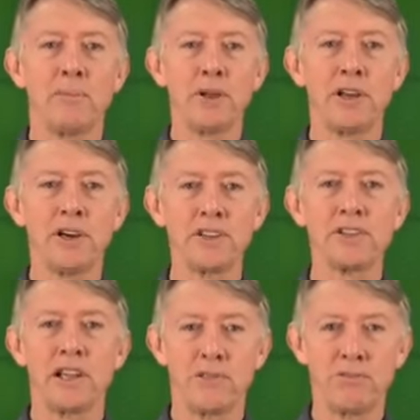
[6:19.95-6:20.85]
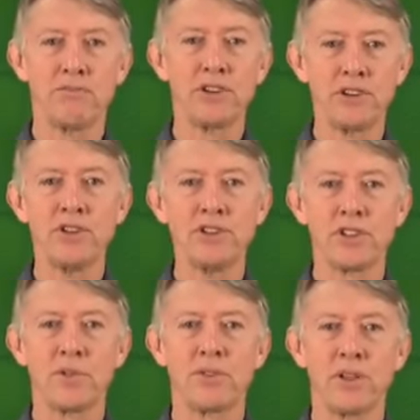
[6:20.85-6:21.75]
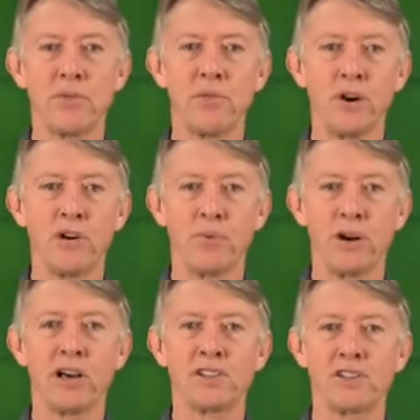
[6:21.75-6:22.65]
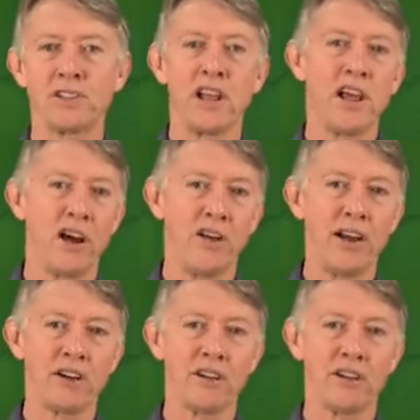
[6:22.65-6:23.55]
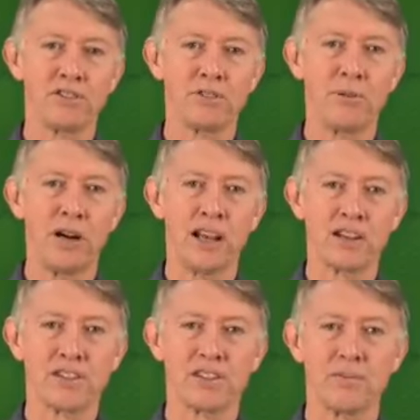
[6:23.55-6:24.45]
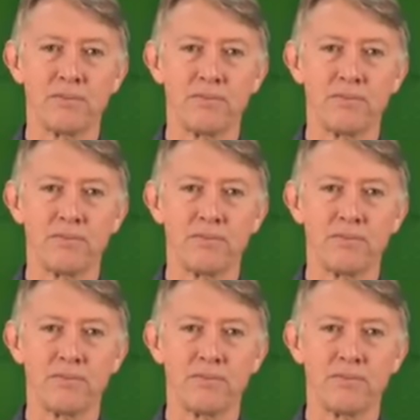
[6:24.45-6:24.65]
because it reduced the world prices of agricultural products.